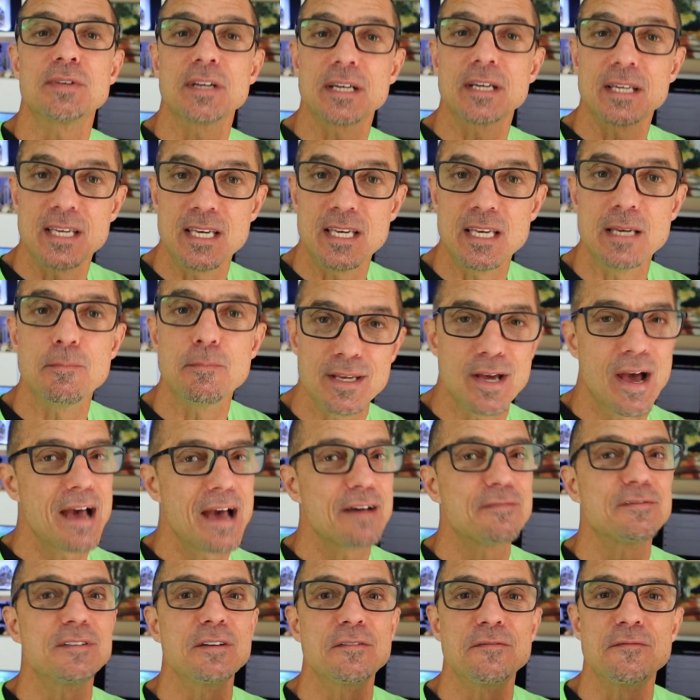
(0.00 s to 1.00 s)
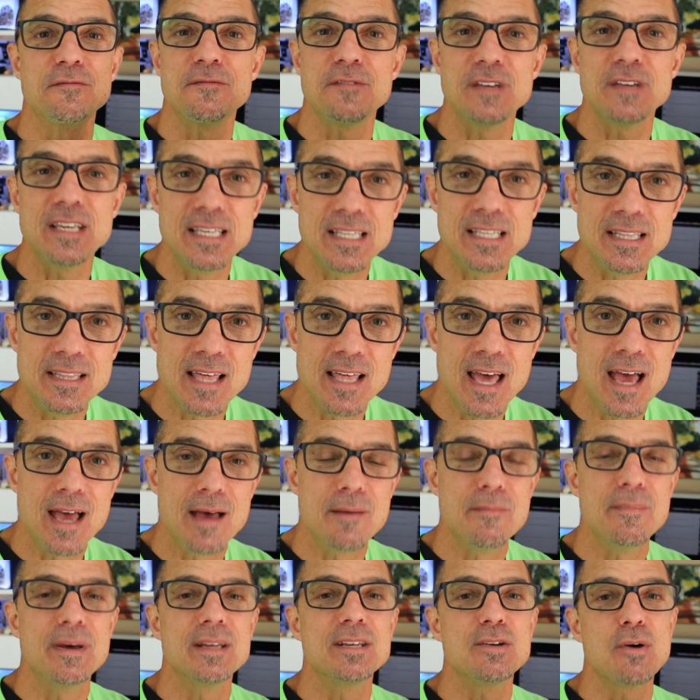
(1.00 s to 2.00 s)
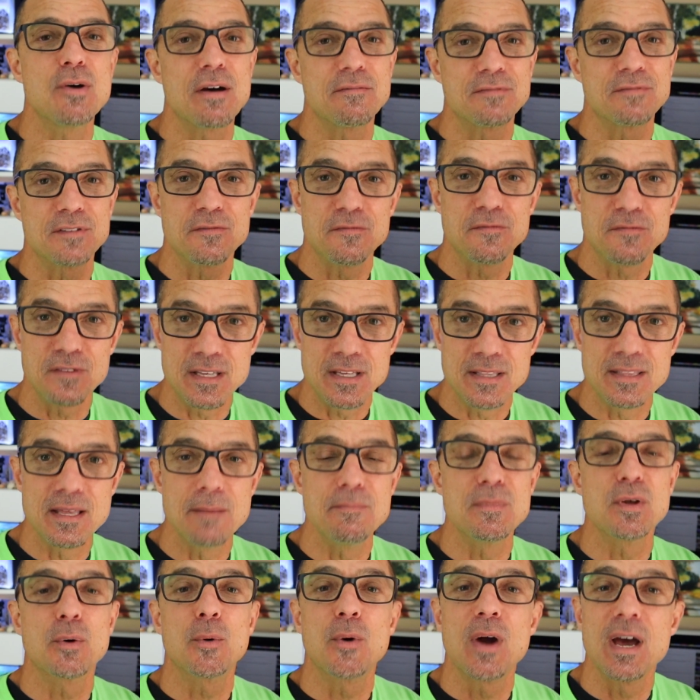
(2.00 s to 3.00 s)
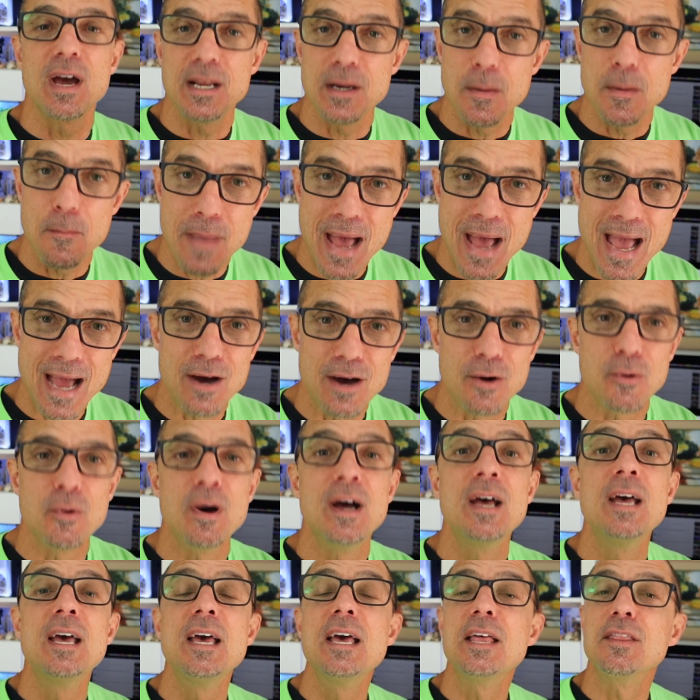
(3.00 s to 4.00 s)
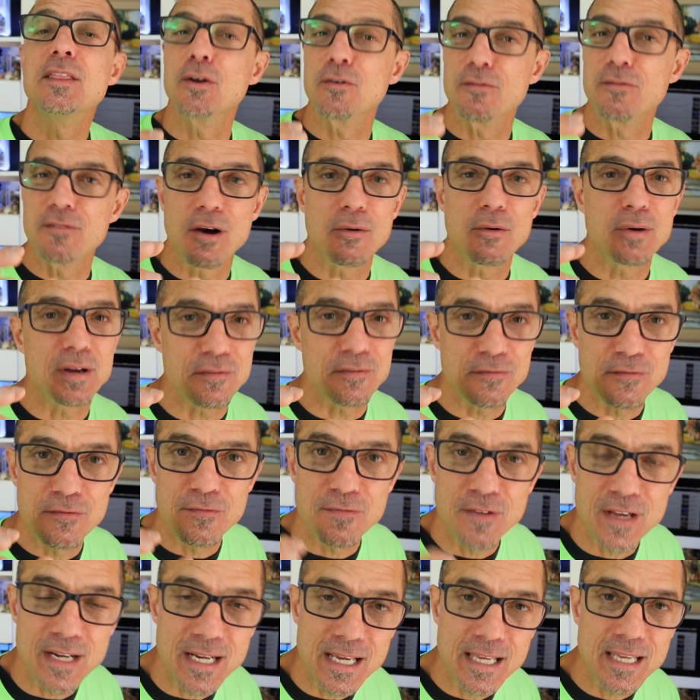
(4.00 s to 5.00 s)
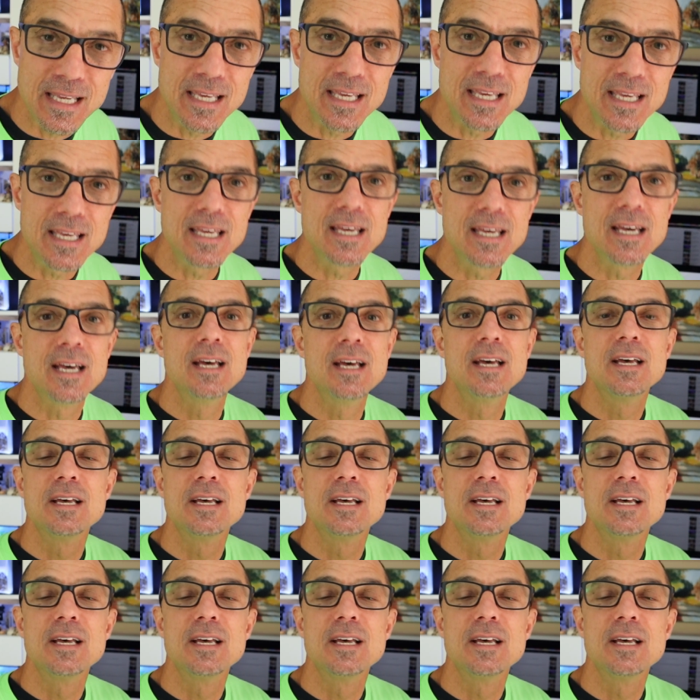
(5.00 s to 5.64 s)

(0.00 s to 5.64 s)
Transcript: to keep. You have to feed them, and you have to feed them the right amount. They're very finicky.